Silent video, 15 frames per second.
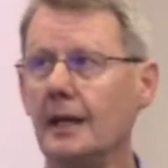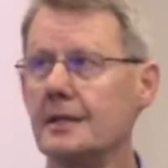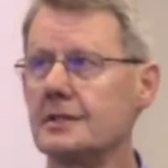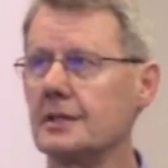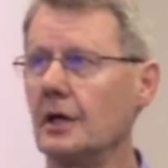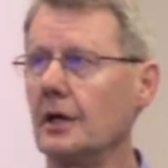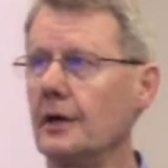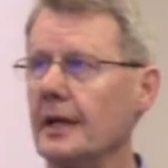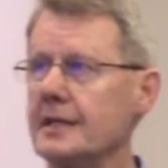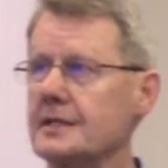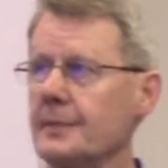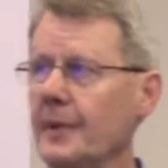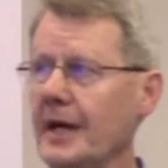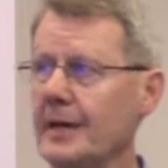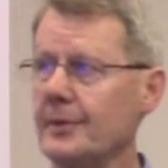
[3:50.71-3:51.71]
So, as
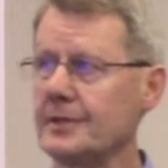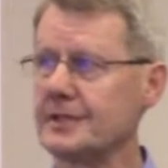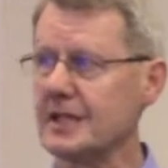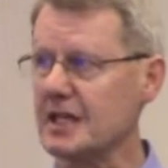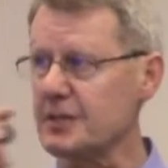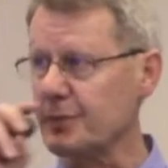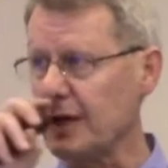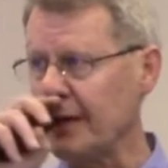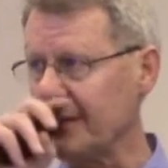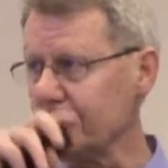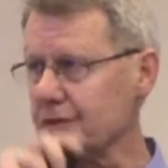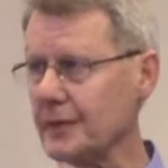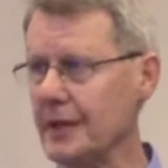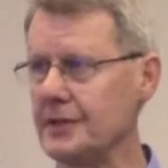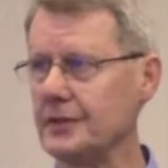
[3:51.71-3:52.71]
the Bible says,
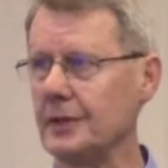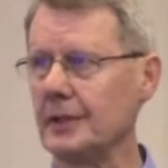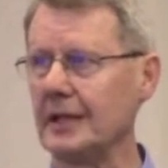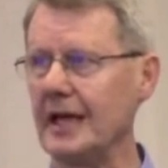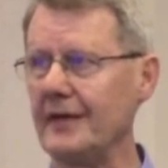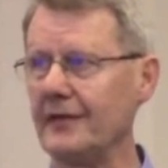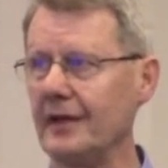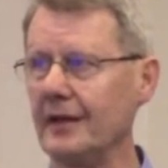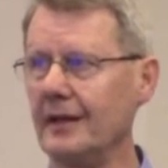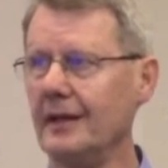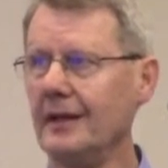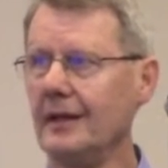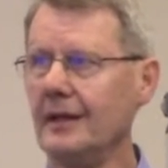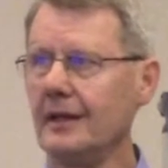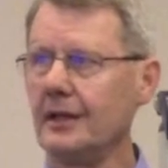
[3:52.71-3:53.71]
Proverbs 22
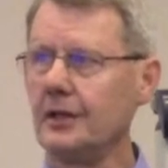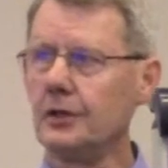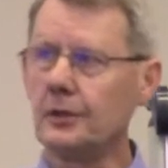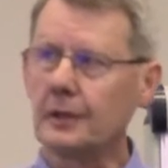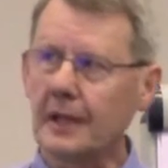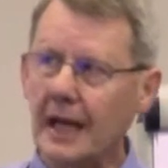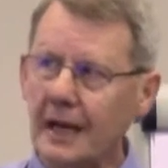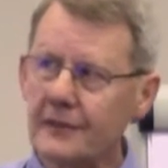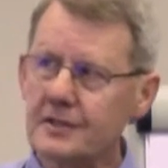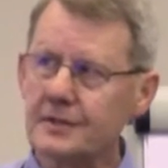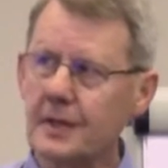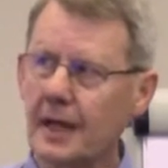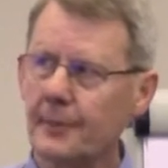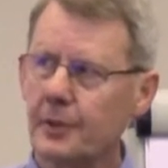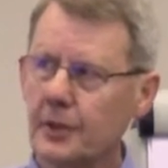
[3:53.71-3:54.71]
11, he who
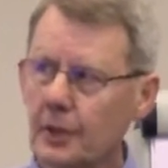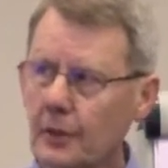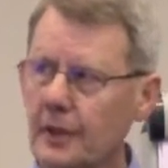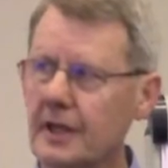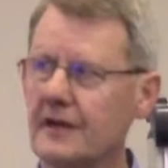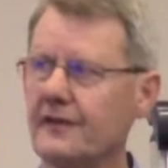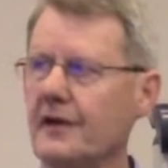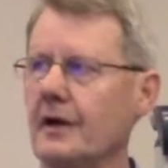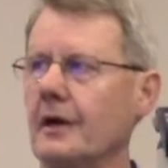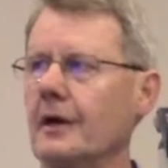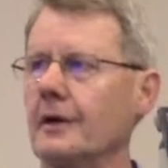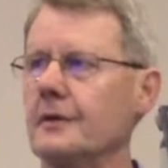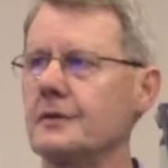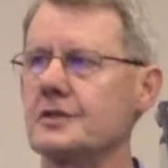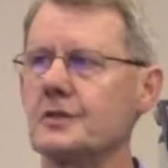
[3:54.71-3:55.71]
loves purity of
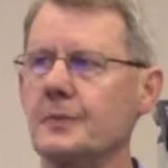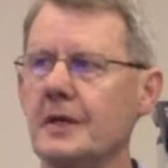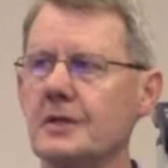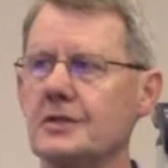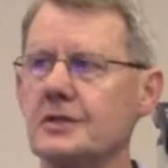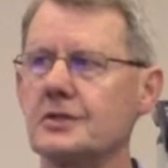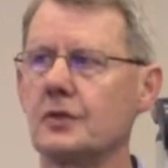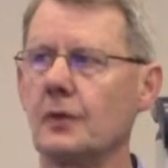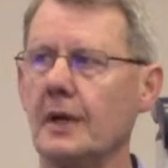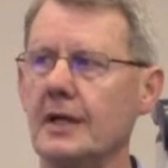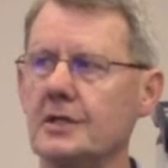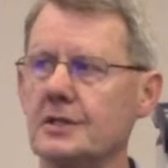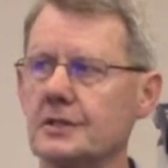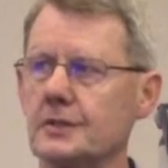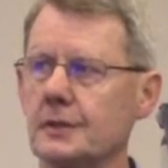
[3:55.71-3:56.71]
heart, whose speech is
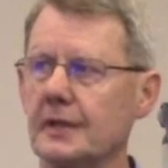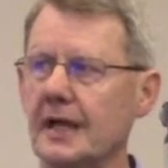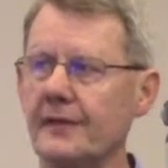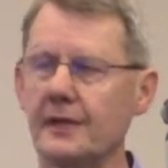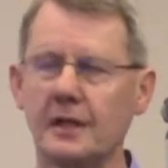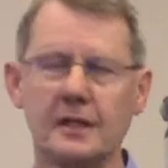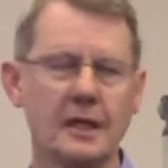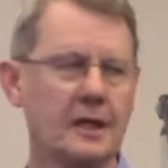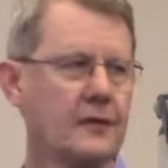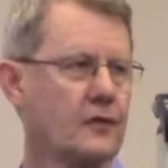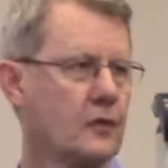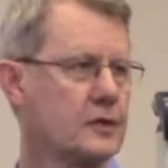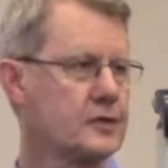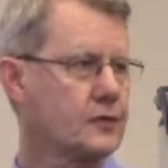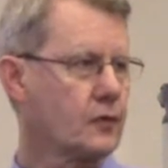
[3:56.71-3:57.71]
gracious, will have the king
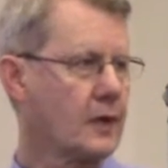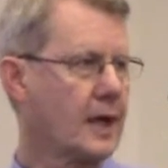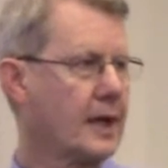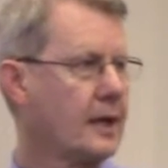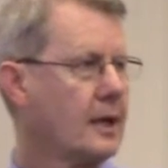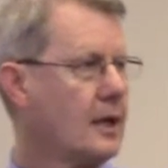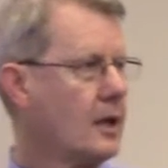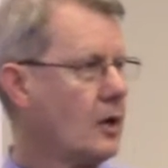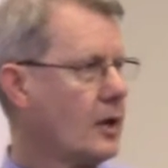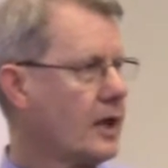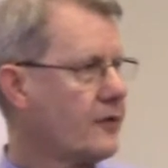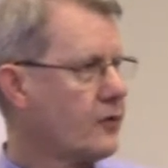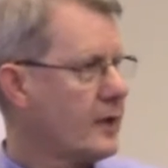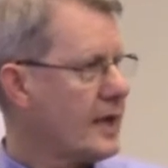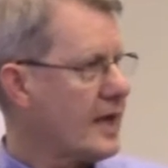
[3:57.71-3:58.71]
for his friend.
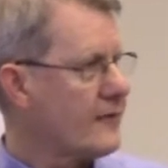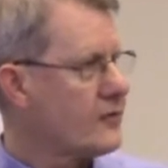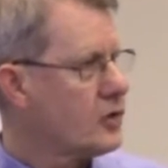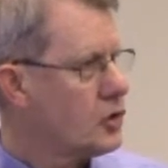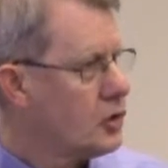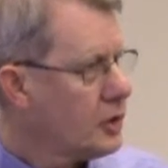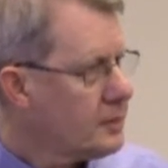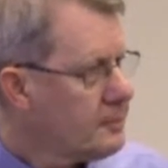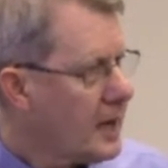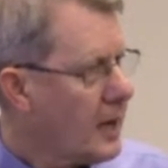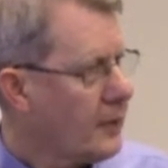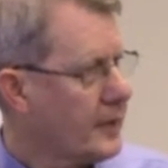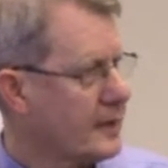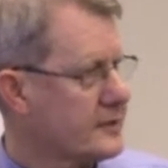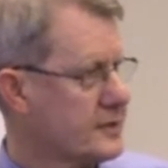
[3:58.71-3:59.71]
If we have good
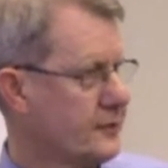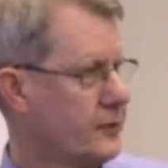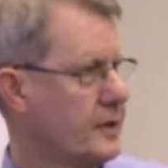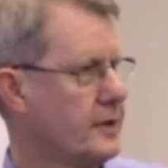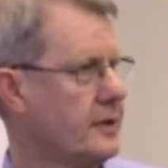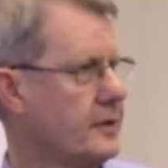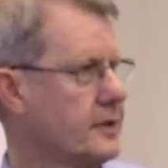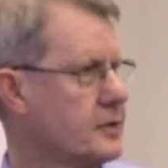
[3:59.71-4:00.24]
motives, if we're there